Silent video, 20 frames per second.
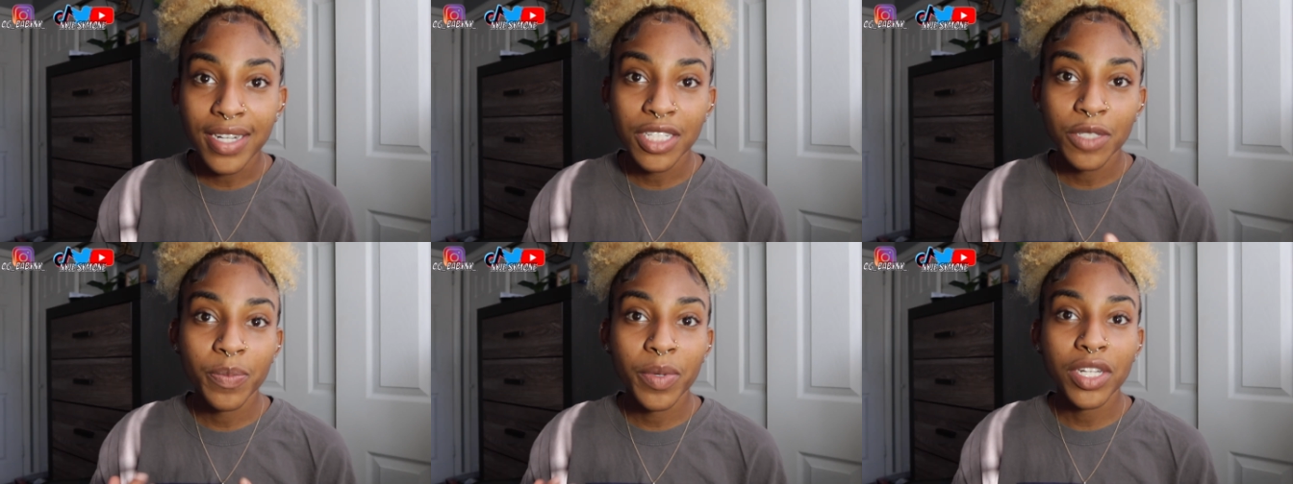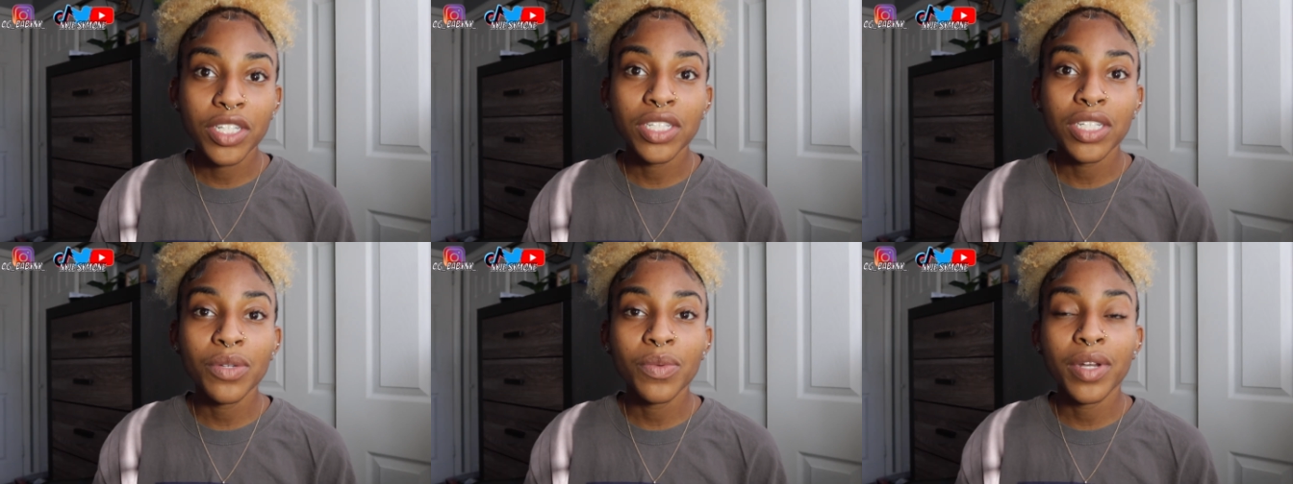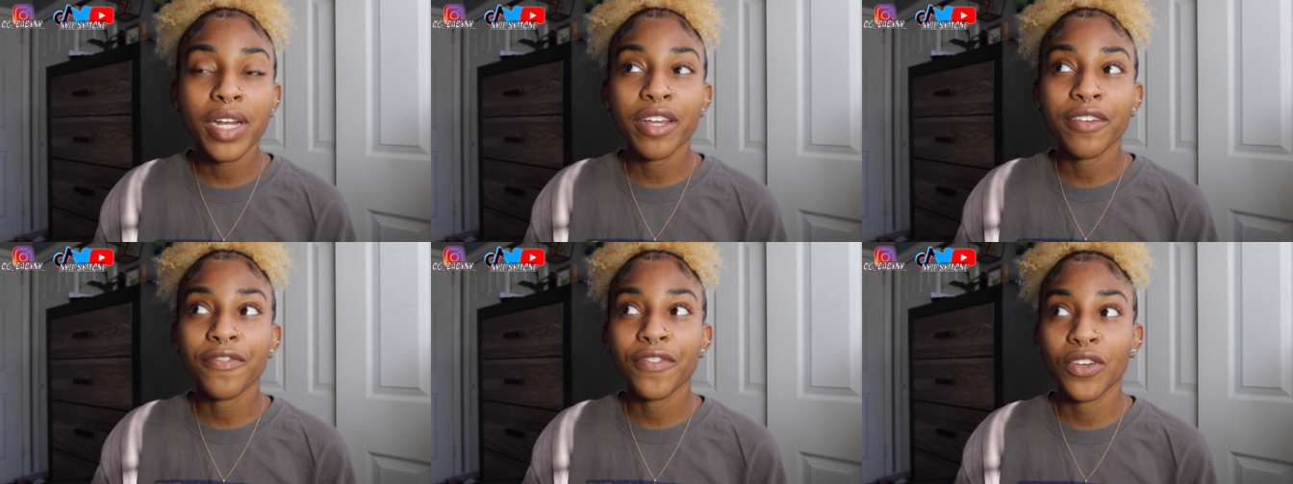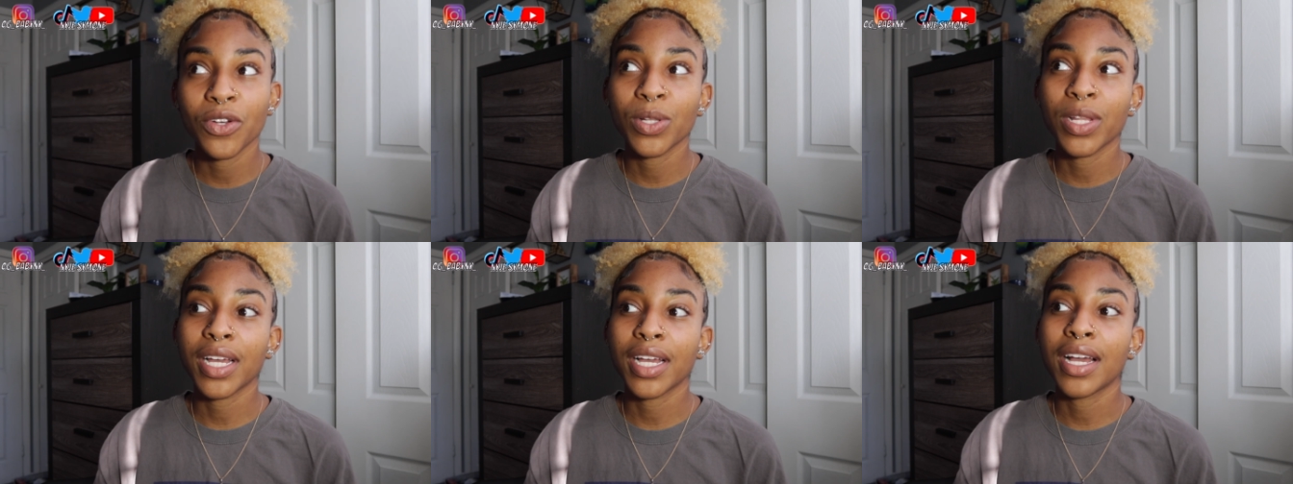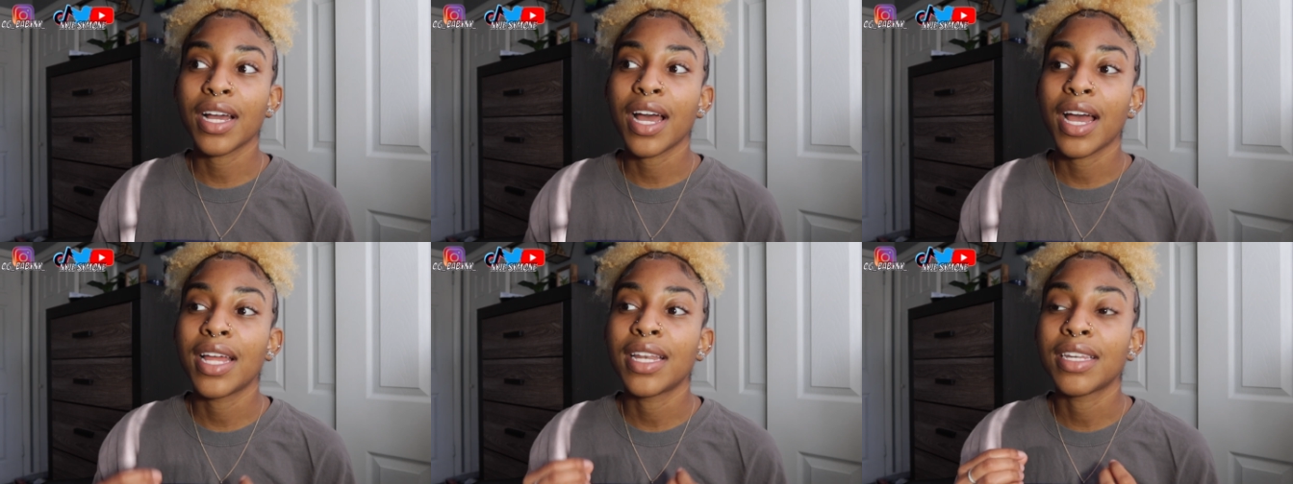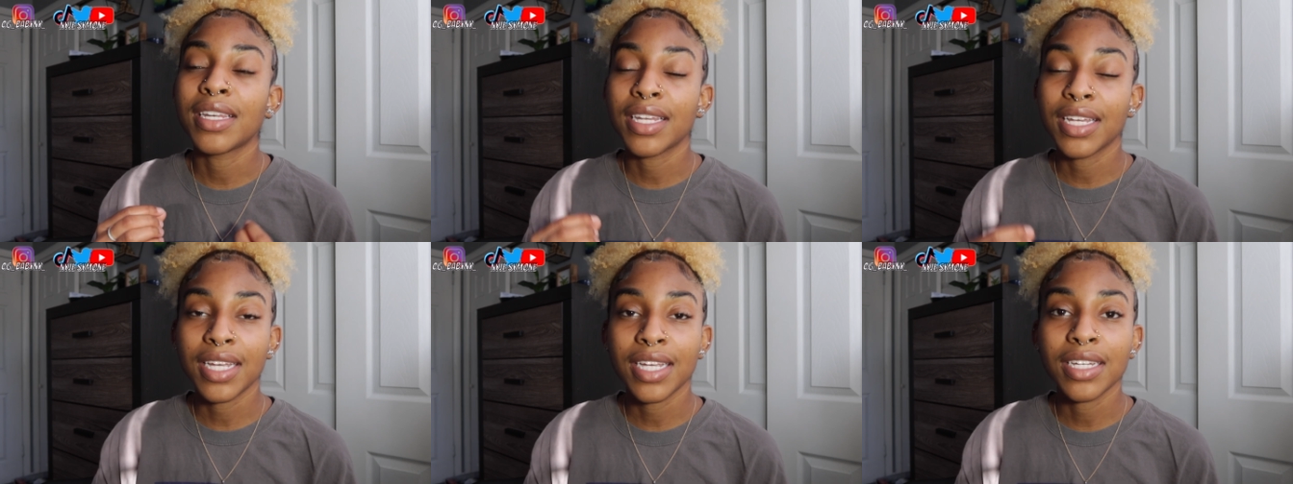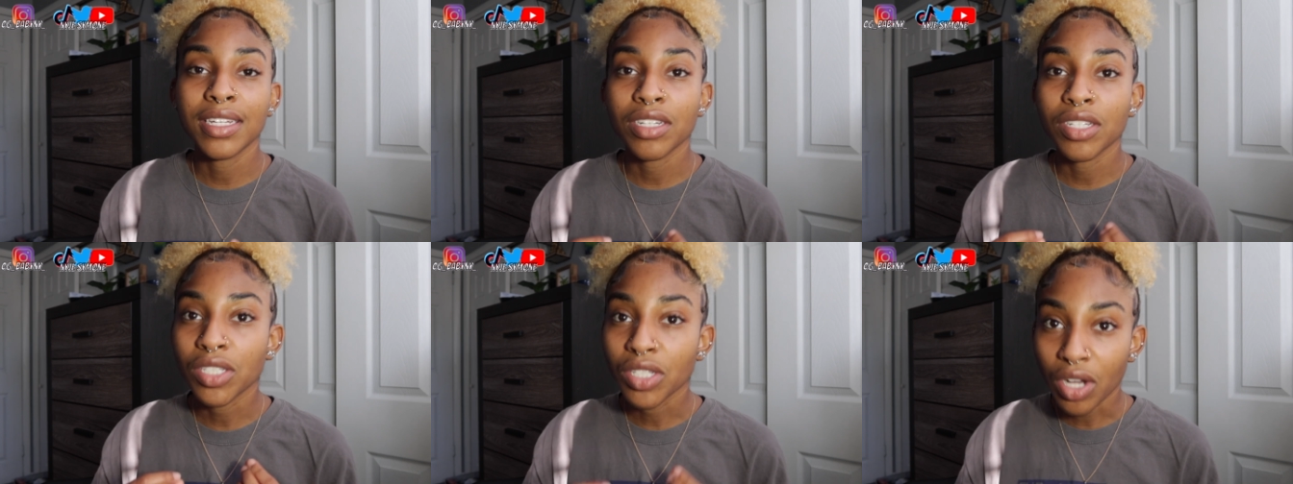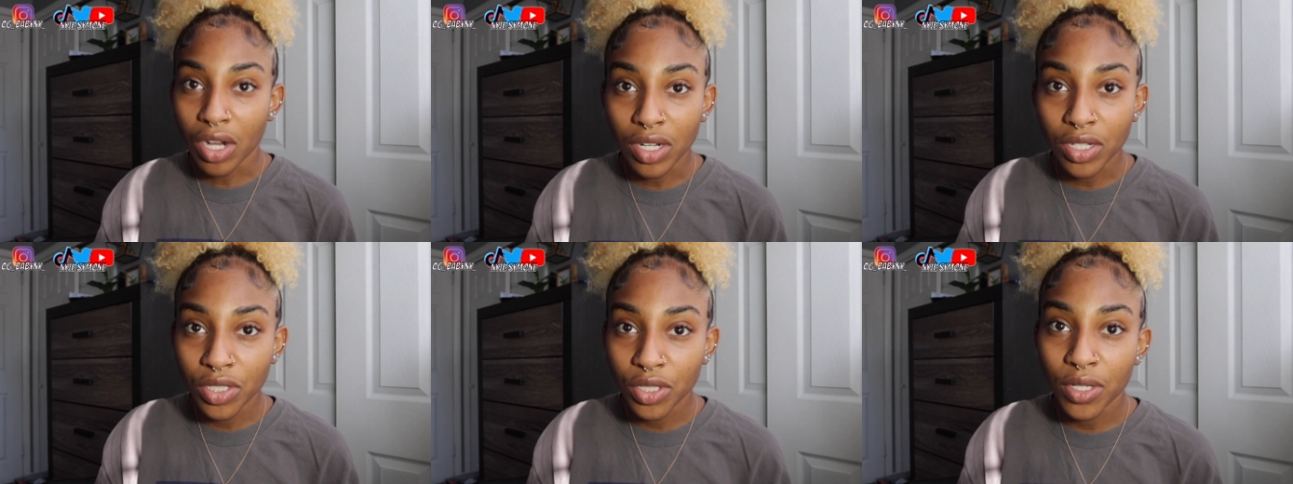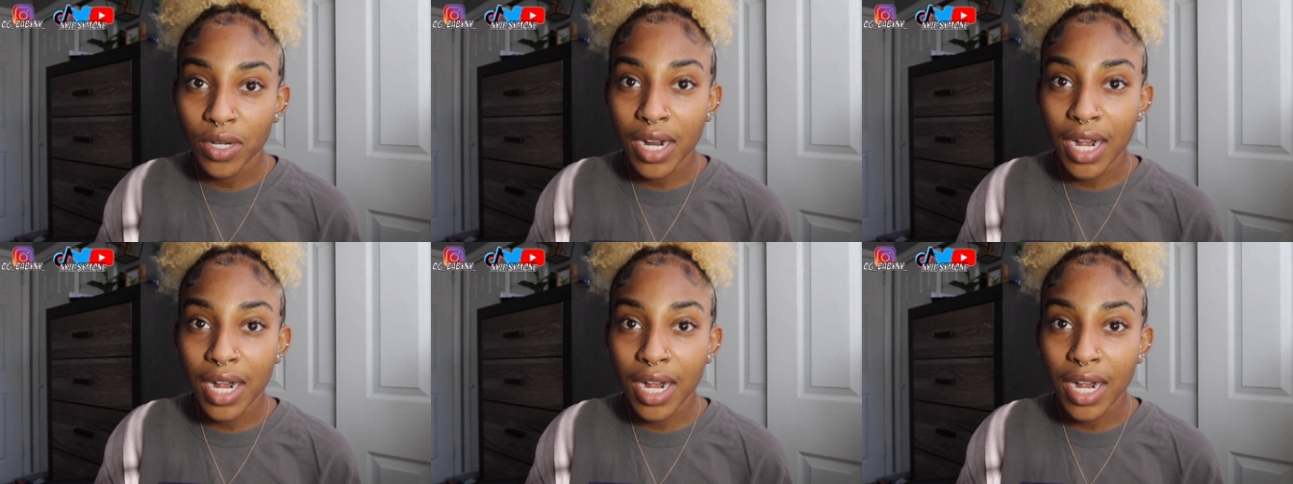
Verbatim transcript: especially when I feel like I need to talk to you